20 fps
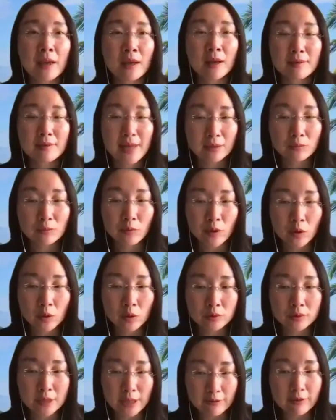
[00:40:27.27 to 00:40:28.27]
that
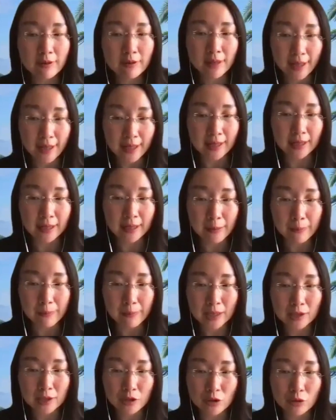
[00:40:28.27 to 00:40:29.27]
will definitely
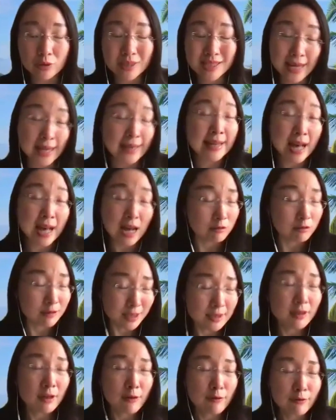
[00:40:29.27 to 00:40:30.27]
make you stand out
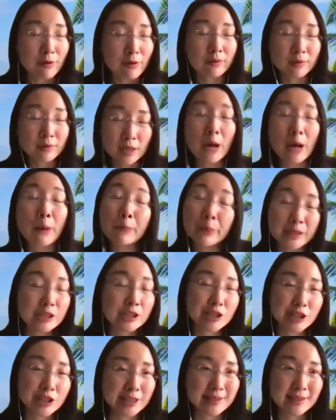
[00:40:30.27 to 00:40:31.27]
from the
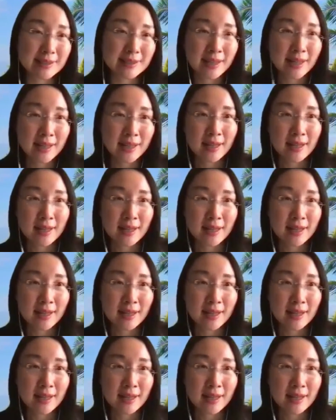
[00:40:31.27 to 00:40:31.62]
competition.